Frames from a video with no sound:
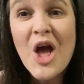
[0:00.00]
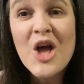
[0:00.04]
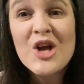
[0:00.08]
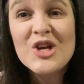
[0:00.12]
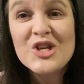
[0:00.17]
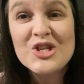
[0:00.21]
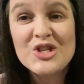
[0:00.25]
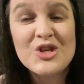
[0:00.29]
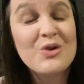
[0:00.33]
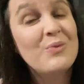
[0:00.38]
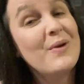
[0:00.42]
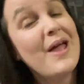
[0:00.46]

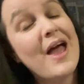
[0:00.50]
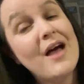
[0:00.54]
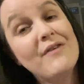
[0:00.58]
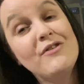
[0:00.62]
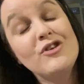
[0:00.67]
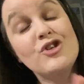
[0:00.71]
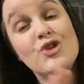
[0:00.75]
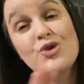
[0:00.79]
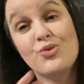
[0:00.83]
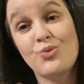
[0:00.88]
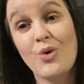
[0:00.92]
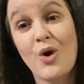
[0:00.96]
So we have a
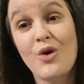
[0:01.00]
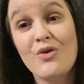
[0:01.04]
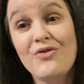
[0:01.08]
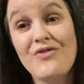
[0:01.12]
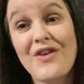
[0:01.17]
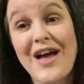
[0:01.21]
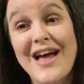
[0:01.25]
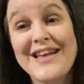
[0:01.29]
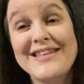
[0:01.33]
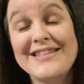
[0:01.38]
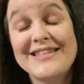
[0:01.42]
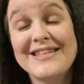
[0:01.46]

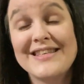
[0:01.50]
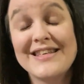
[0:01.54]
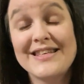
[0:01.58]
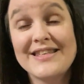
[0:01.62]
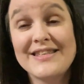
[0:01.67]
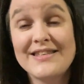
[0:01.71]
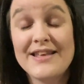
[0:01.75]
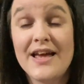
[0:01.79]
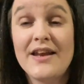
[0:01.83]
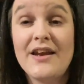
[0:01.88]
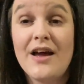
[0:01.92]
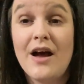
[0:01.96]
TroFest
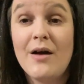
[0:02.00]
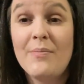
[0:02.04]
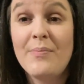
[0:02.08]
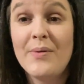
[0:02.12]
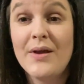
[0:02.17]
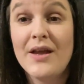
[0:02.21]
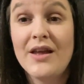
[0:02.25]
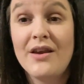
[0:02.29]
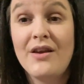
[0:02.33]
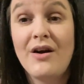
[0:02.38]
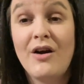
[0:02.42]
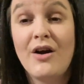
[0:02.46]
set up
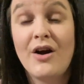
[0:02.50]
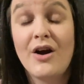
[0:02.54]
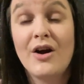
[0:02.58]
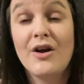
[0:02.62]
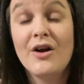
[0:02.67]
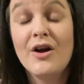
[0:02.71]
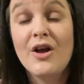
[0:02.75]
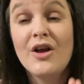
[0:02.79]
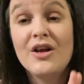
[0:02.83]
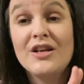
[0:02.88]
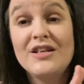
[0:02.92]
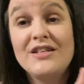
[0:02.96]
in our
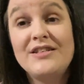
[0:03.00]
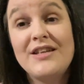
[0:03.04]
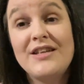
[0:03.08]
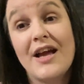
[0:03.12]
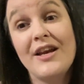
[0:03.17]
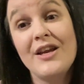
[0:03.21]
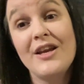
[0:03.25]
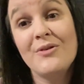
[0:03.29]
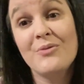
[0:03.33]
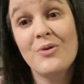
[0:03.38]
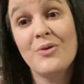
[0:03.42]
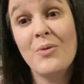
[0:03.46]

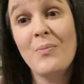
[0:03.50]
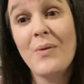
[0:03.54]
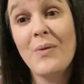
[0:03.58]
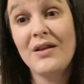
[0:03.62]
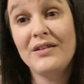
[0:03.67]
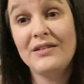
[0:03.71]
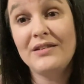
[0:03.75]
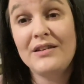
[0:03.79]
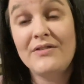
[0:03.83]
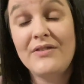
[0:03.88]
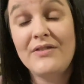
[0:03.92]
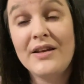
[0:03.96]
dining room
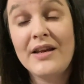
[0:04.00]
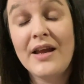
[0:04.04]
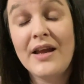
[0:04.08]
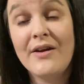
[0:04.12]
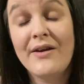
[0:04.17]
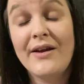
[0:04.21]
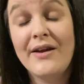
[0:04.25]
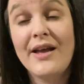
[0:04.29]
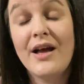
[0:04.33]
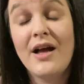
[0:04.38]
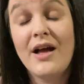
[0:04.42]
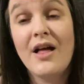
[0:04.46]
living
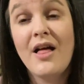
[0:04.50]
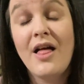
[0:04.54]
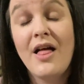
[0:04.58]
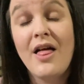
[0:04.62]
area